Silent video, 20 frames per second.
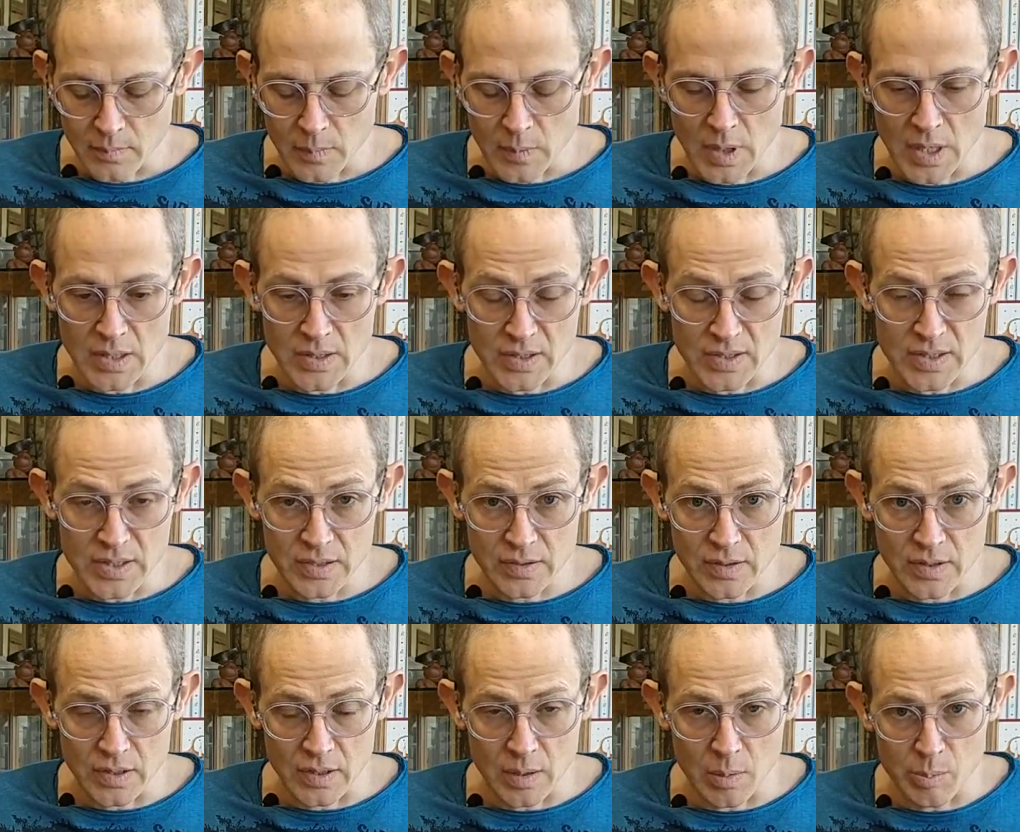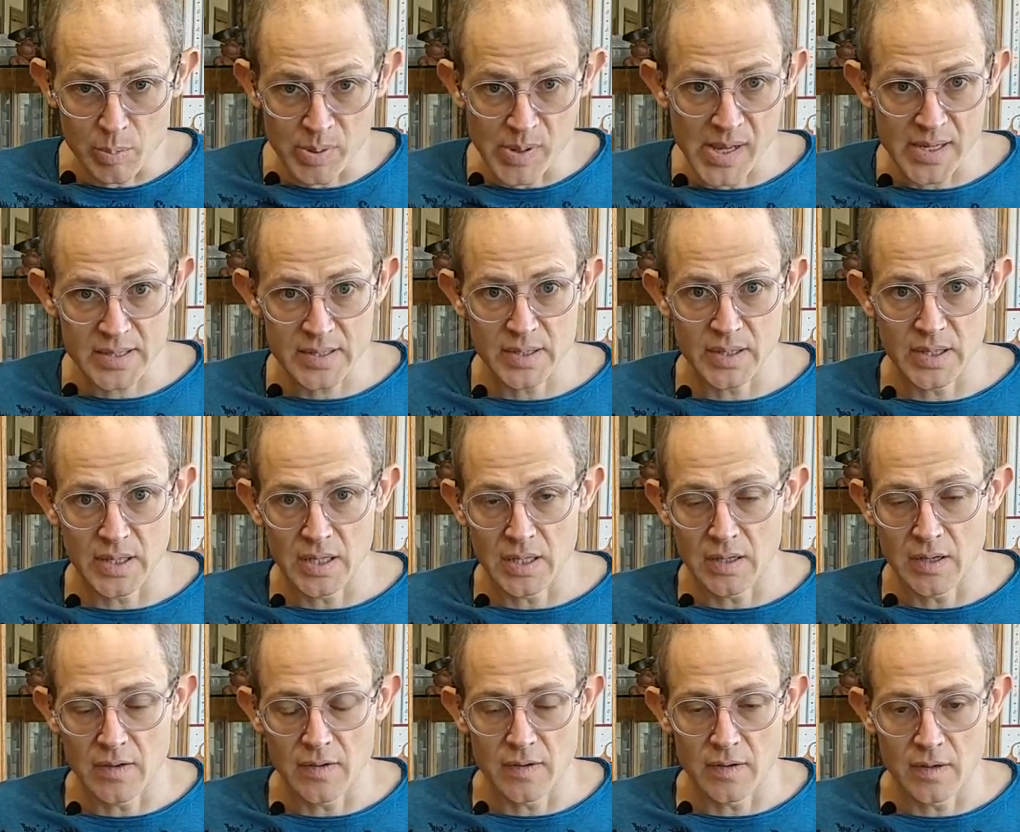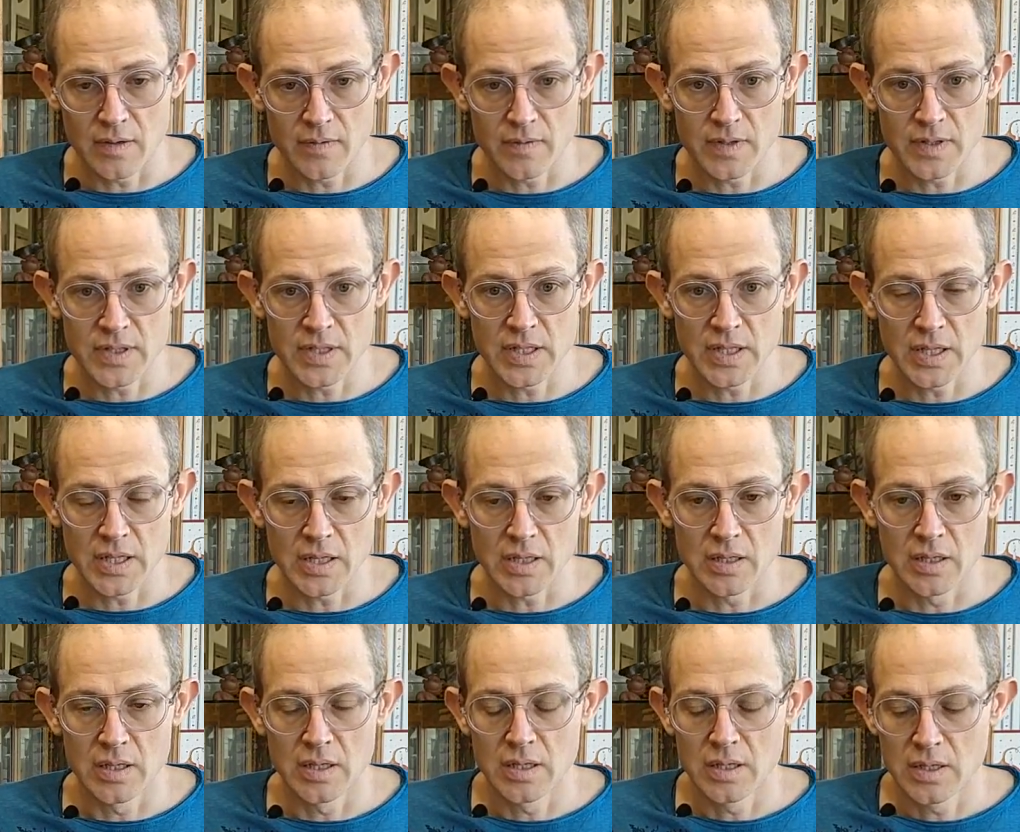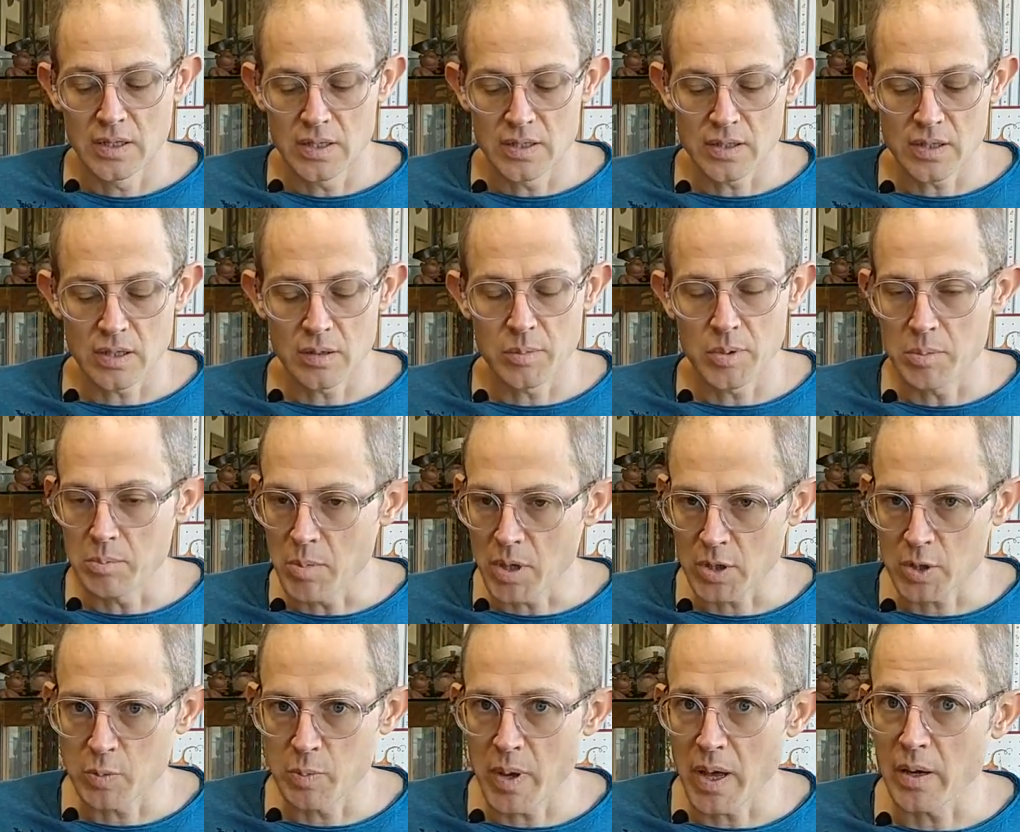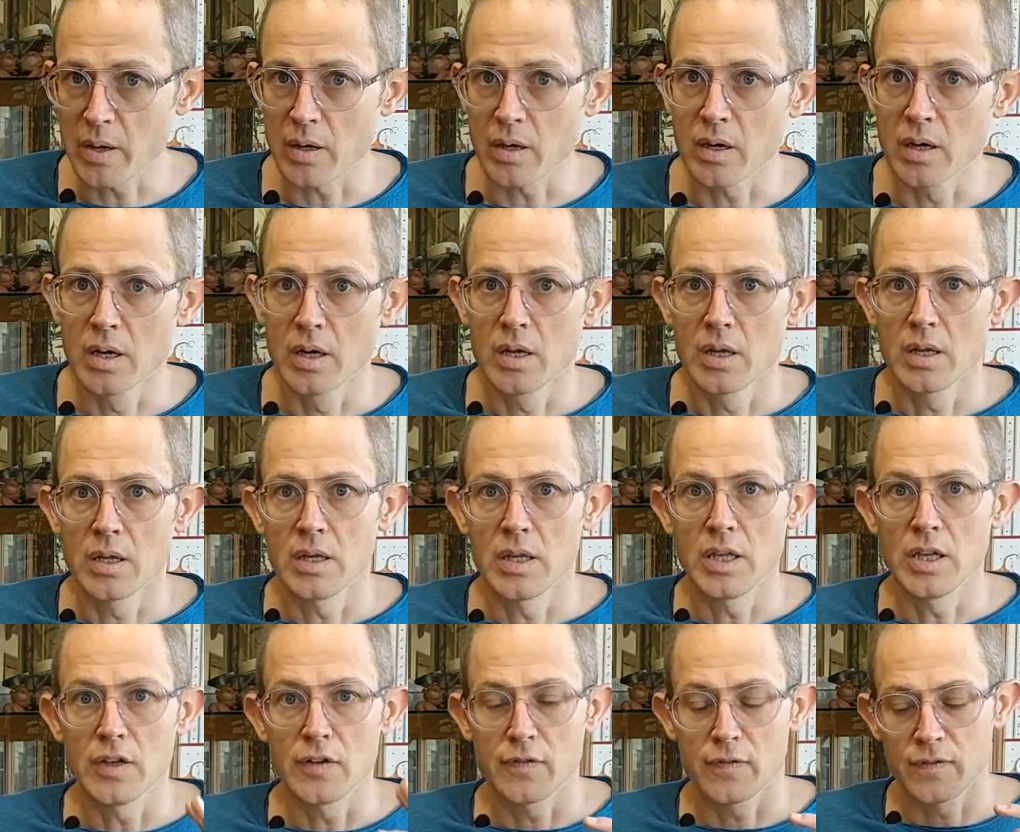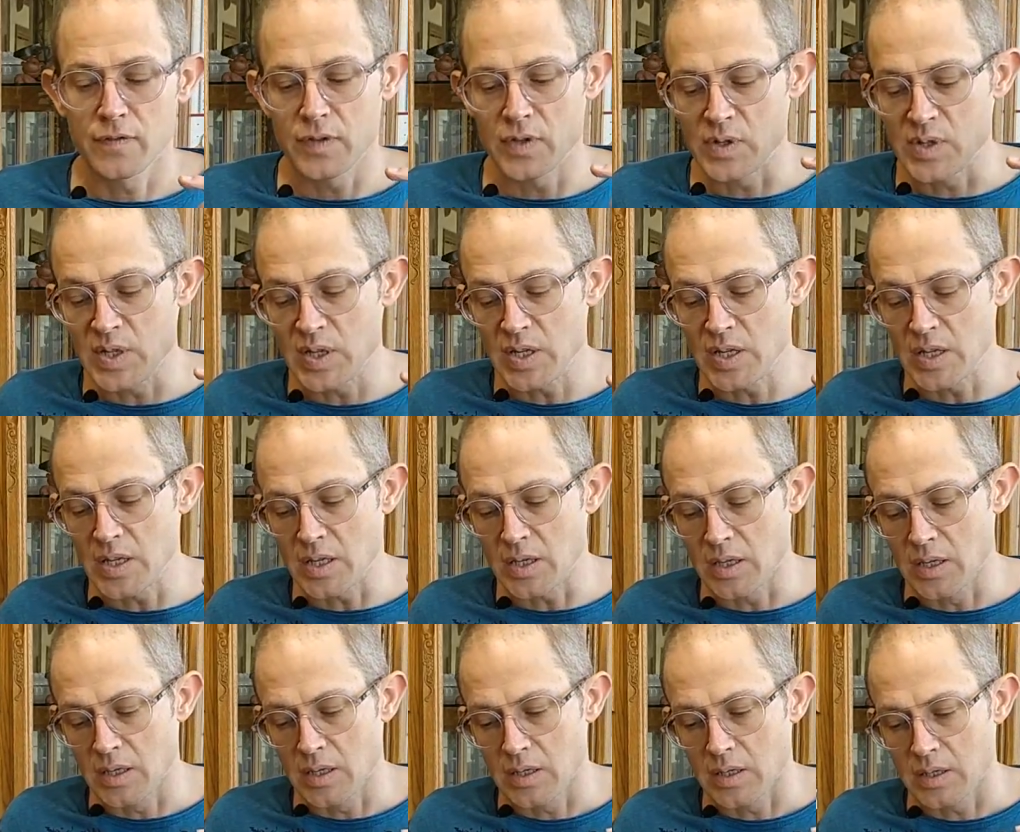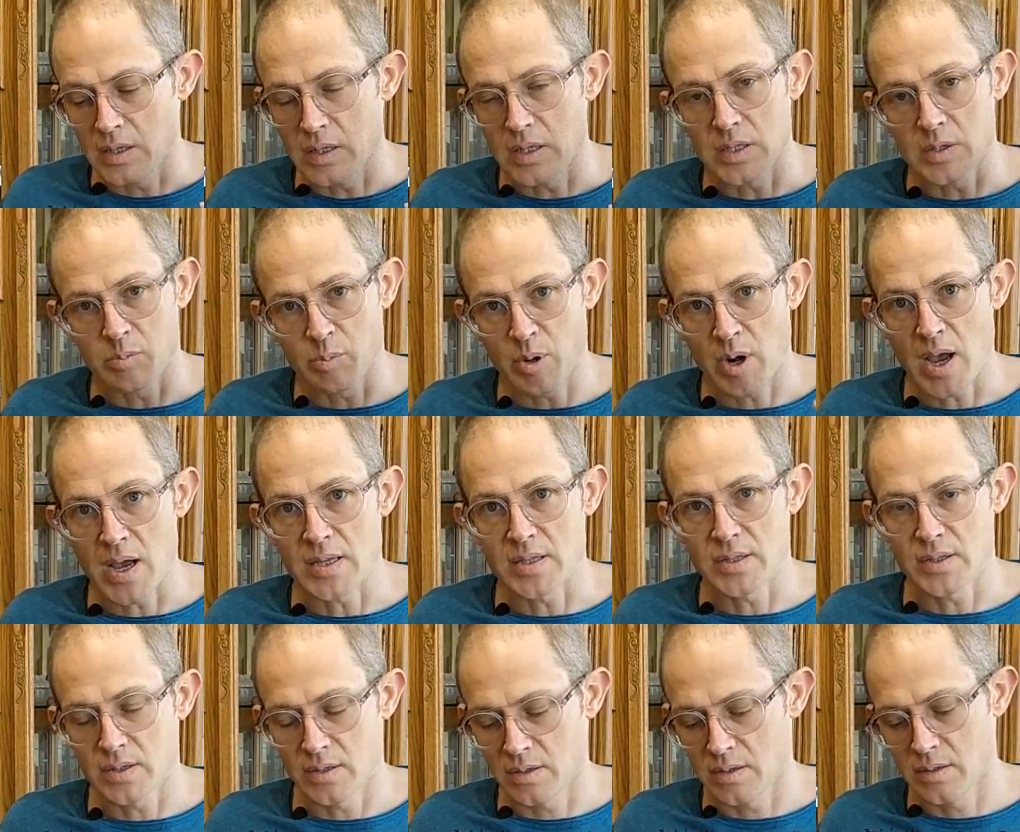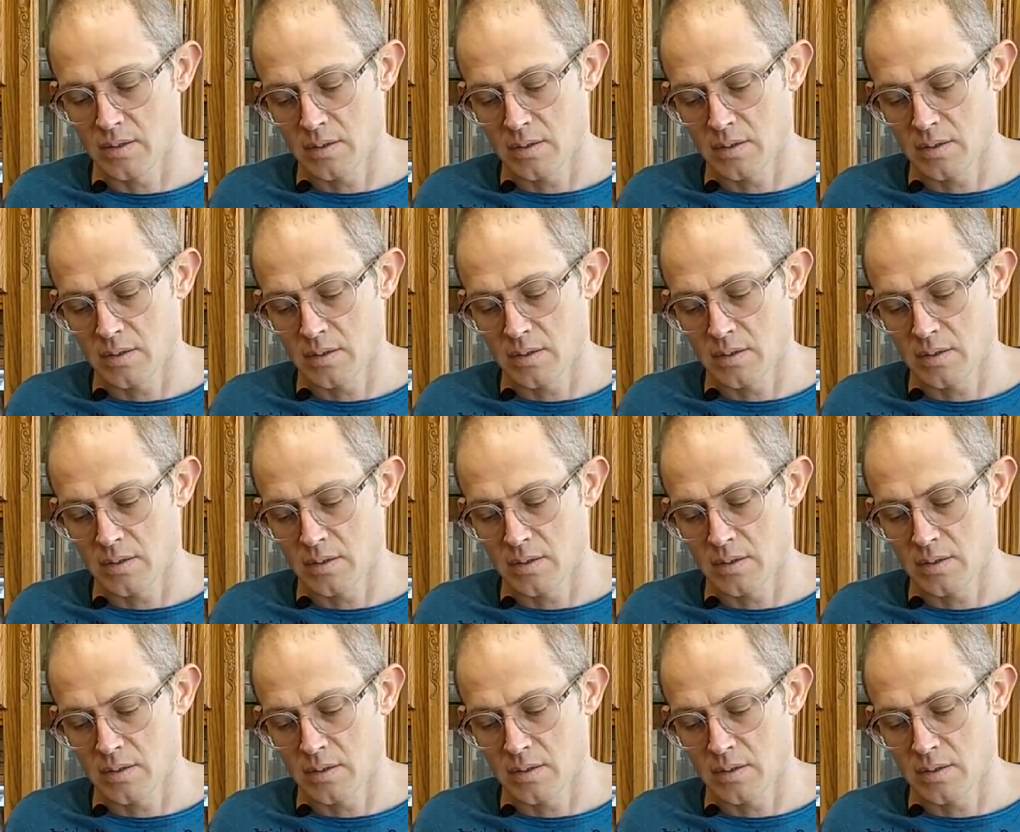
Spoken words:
the complexity of the tea is going to be much better if the tea is pressed,